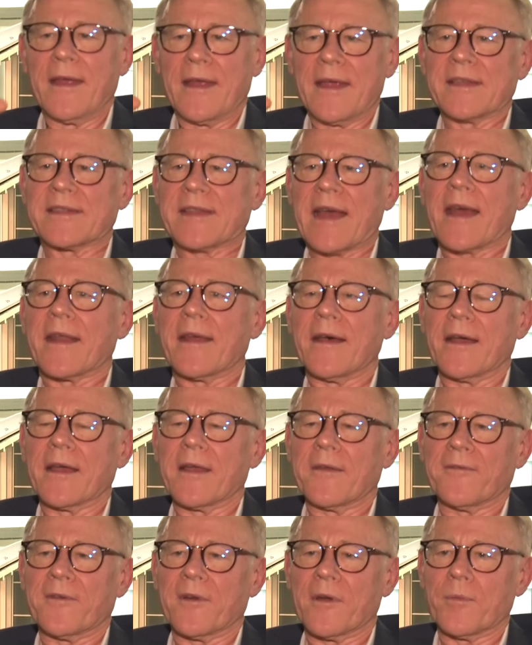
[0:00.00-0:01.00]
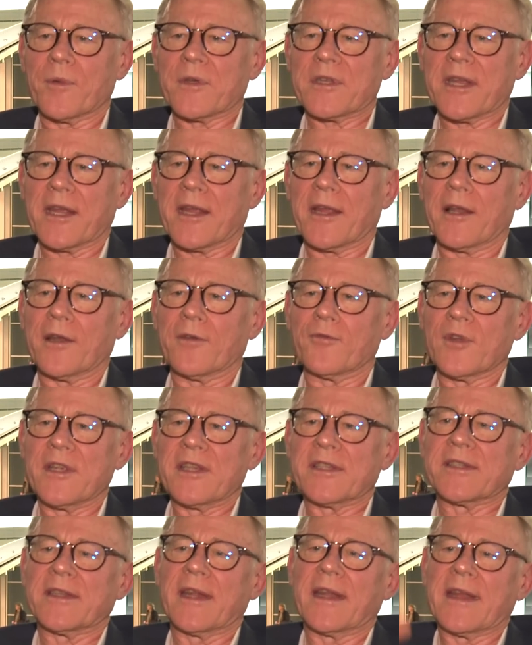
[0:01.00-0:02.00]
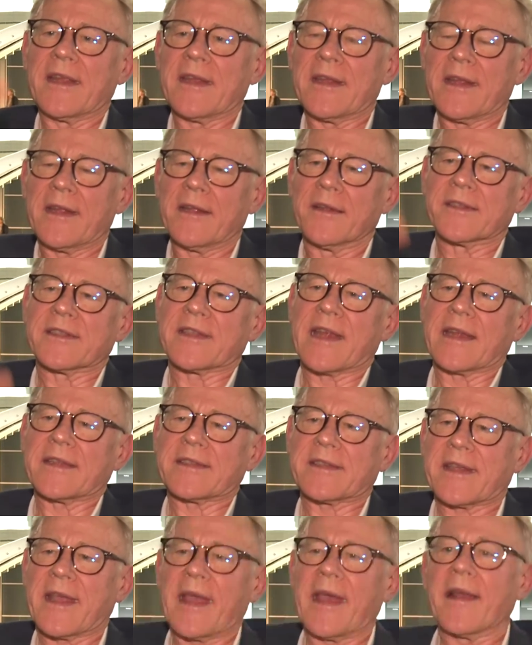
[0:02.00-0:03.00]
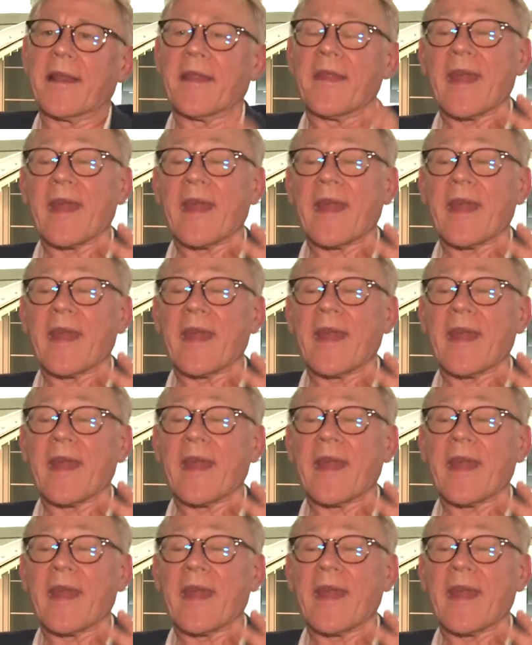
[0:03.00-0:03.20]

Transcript: is that height for a particular reason and it yields that scale.